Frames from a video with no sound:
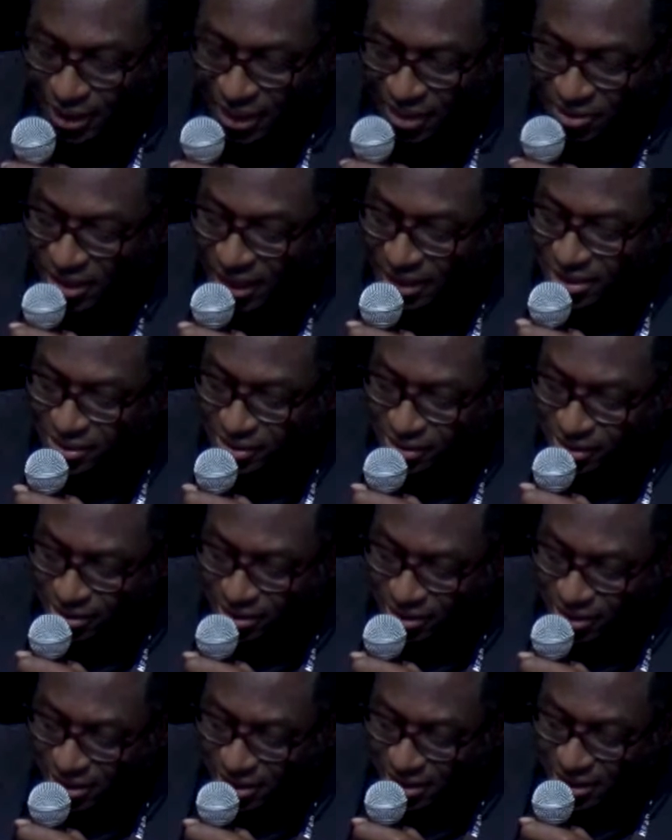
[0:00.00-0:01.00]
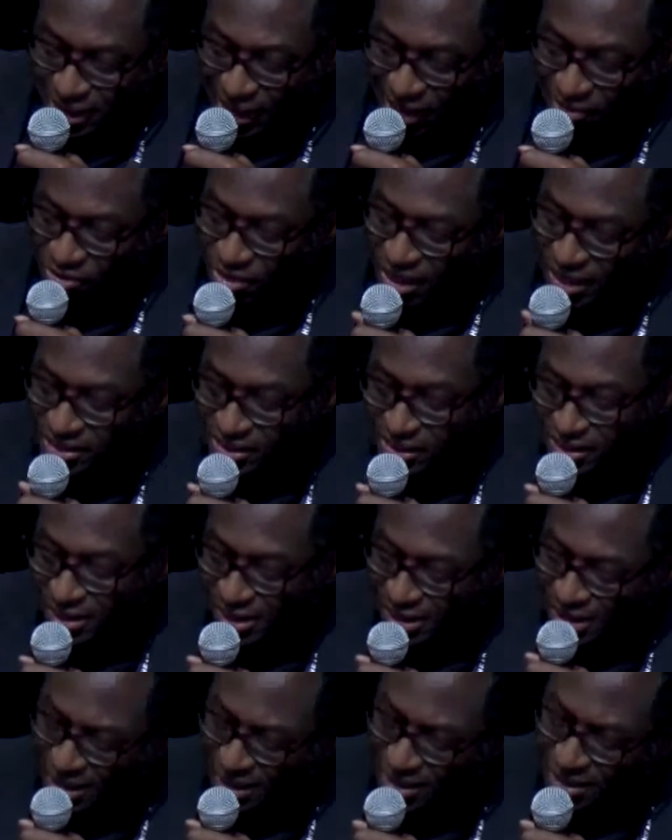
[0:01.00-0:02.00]
And that's
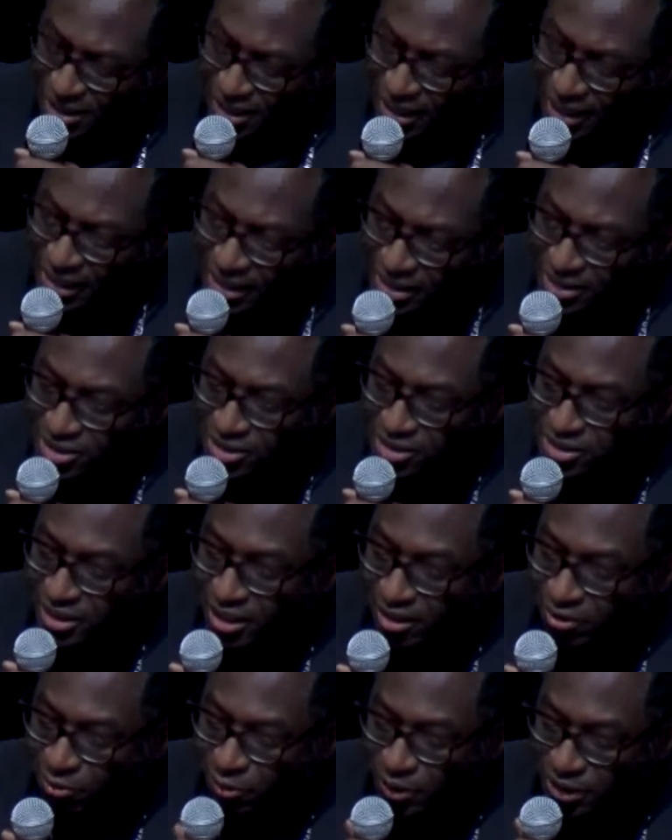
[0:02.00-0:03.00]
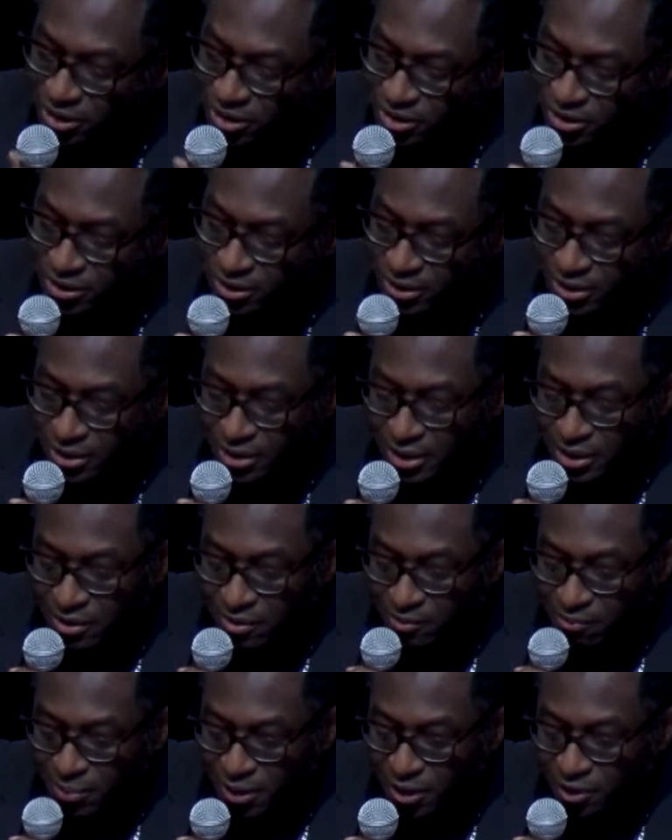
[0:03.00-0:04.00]
the hinge at which
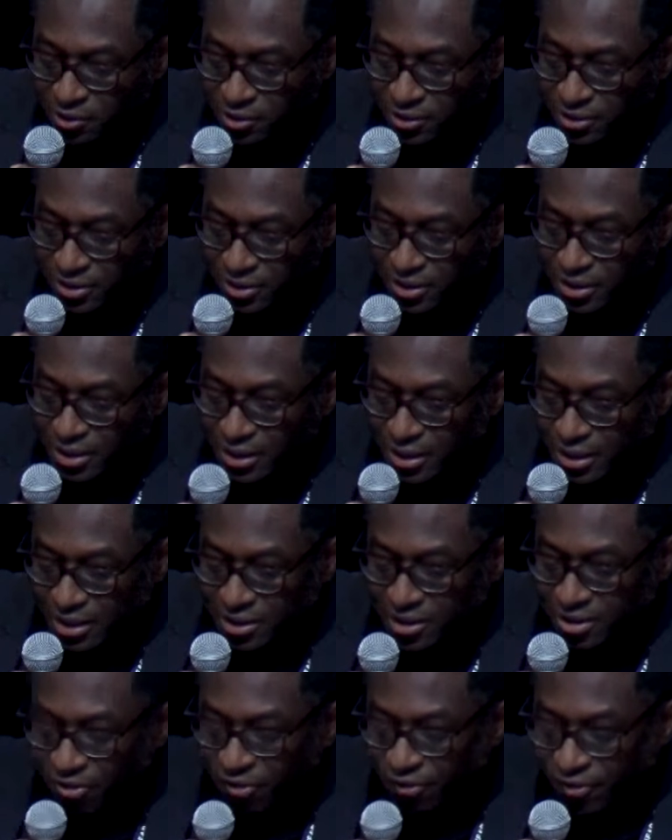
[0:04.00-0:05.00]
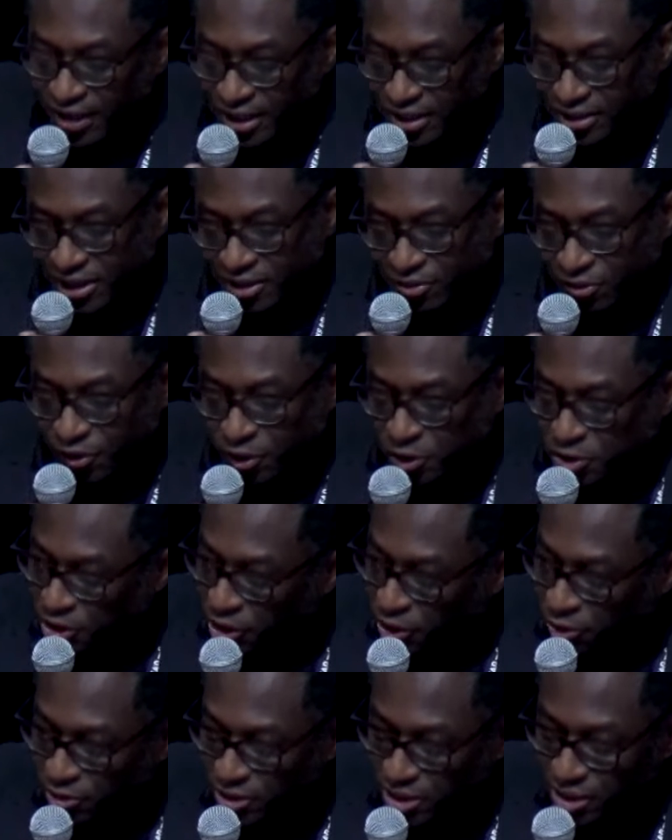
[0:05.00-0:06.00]
both the faith in
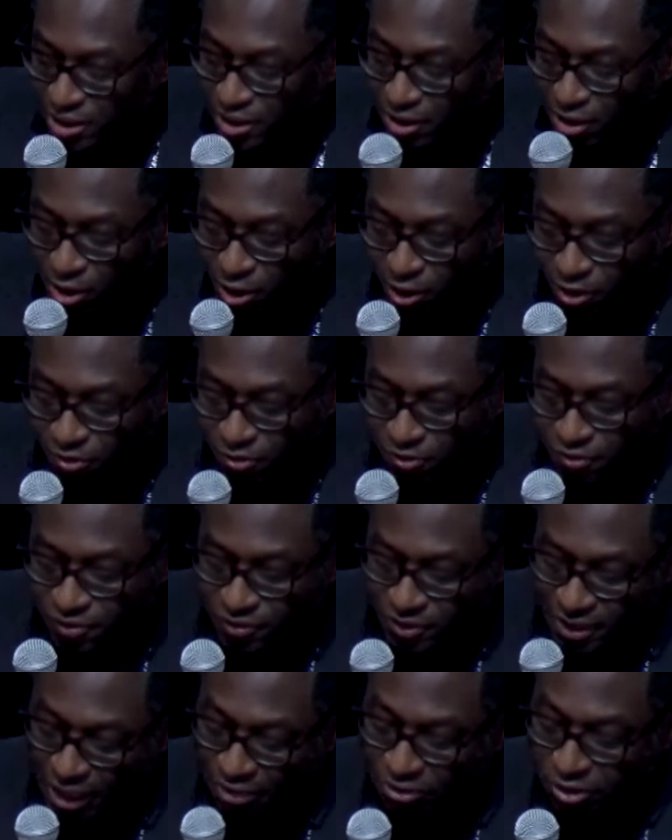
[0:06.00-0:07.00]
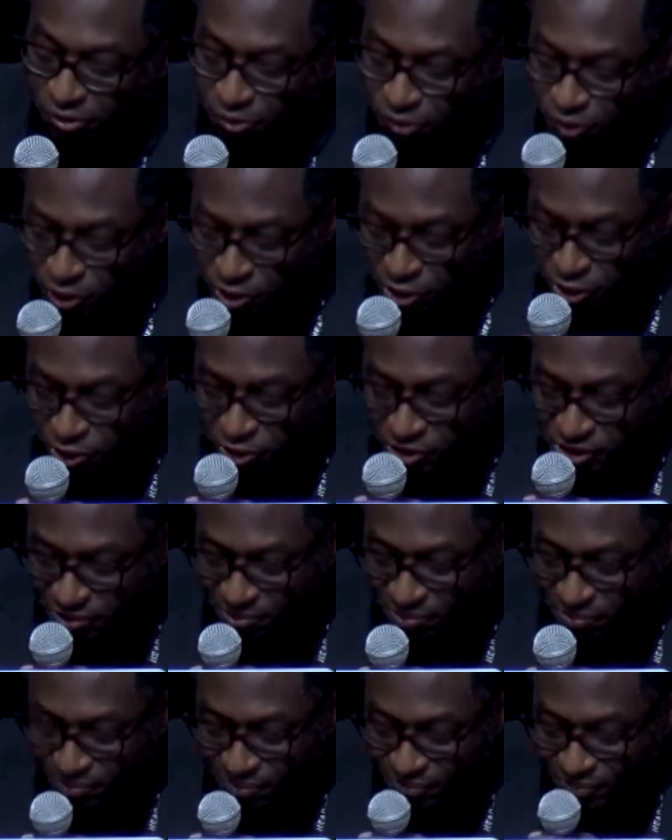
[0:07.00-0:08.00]
futurity of
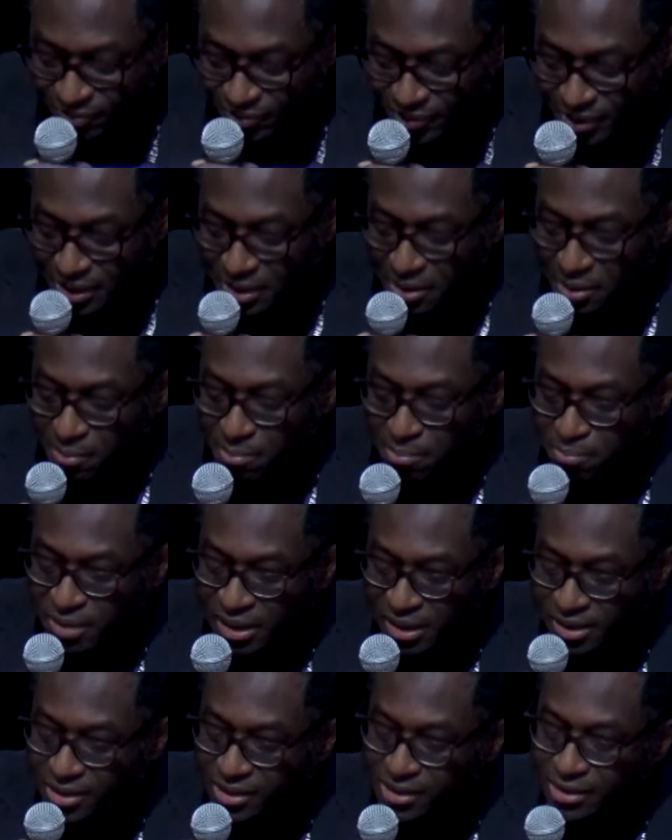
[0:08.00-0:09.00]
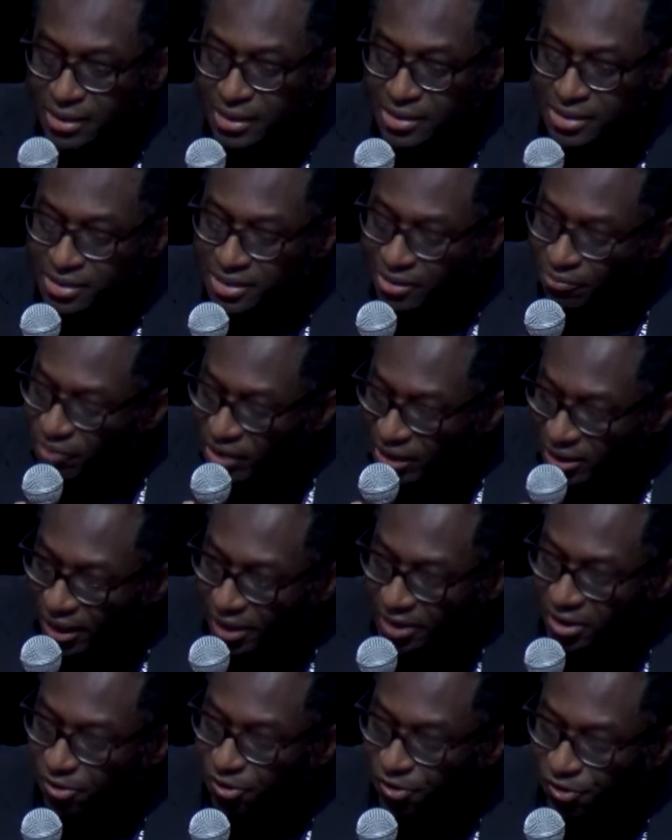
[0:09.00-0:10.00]
Afrofuturism meets something
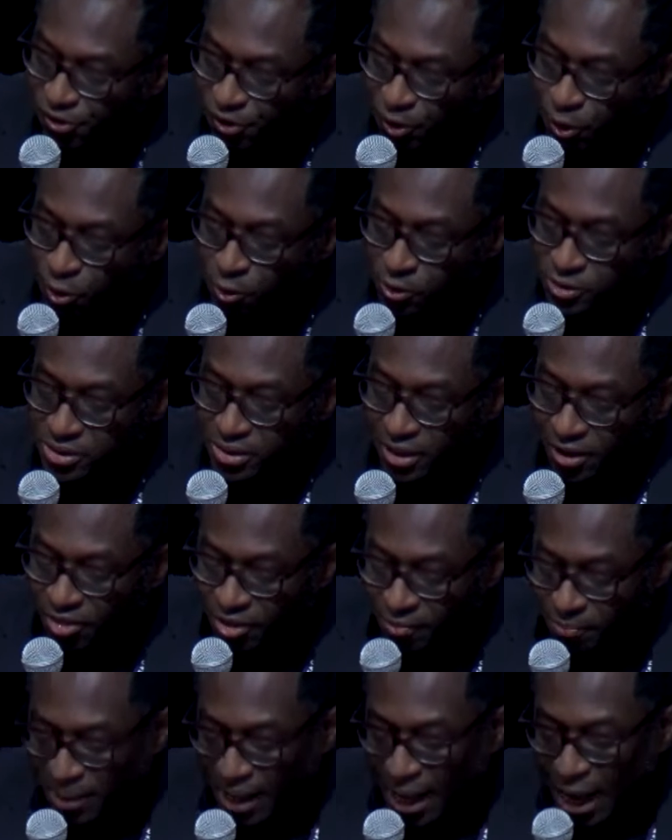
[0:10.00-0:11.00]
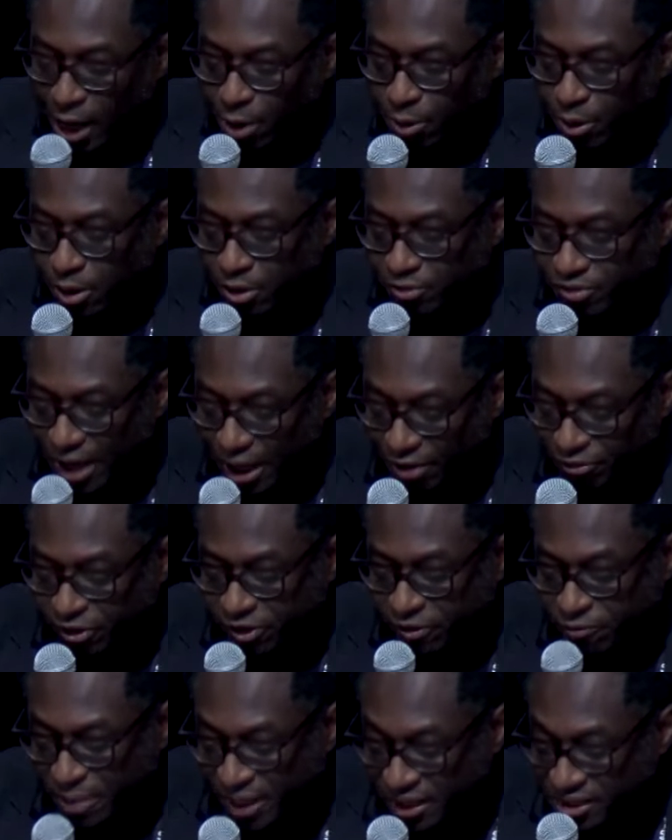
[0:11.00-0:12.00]
like the force and the power of
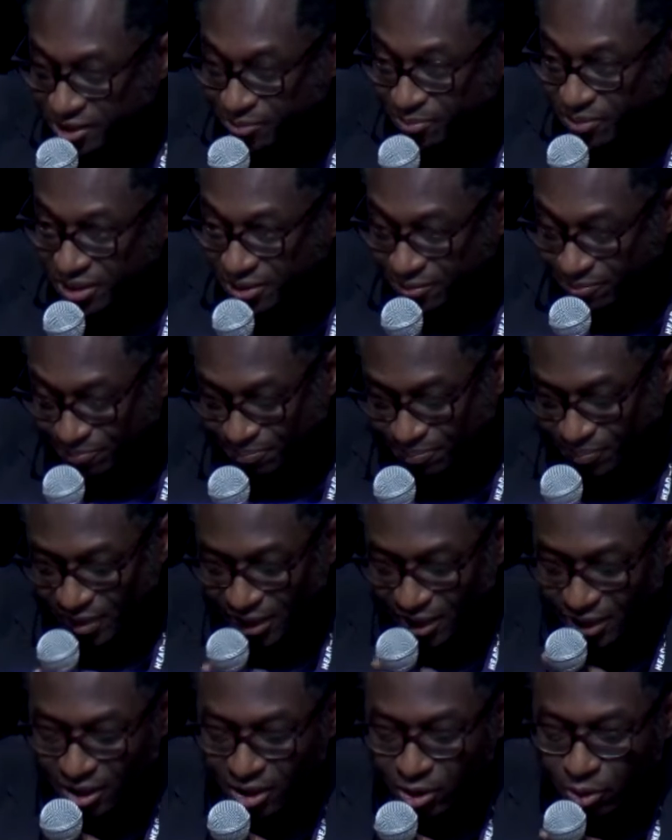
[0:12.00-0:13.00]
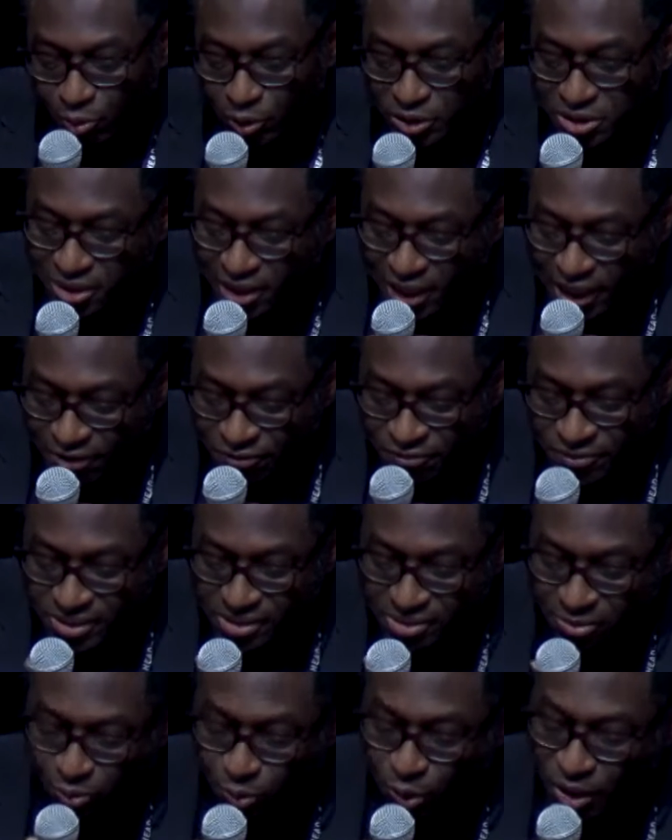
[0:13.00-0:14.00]
Afro-pessimism, which
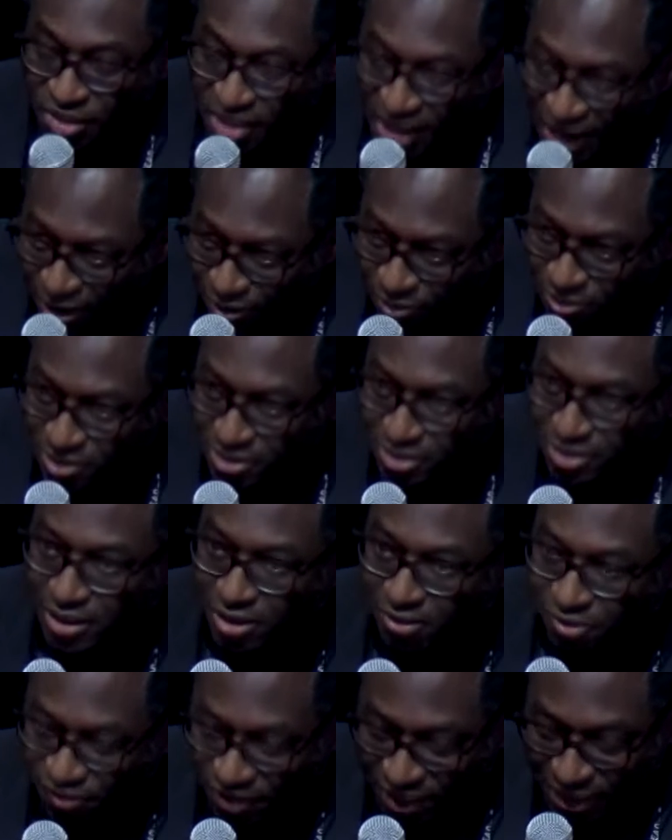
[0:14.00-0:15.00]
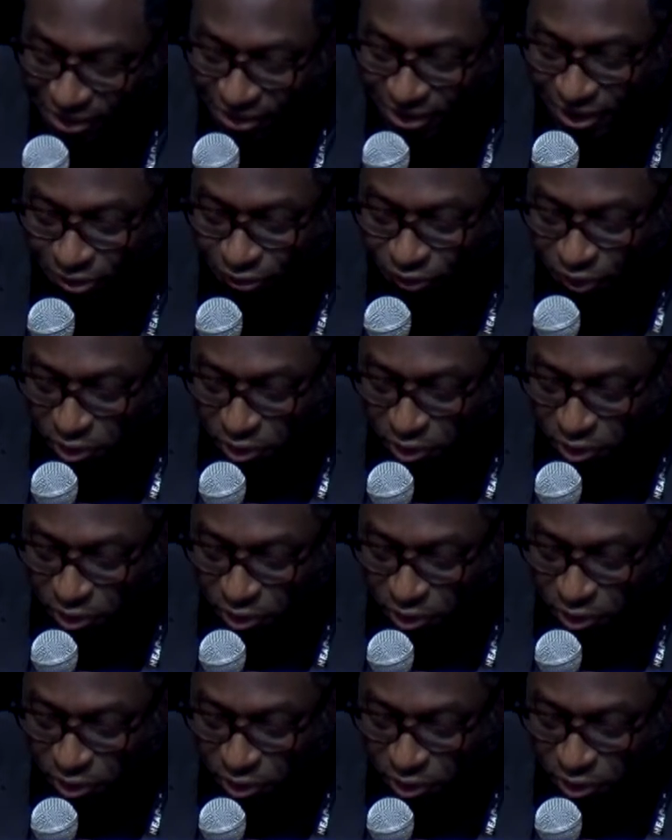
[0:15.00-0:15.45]
lives without a faith in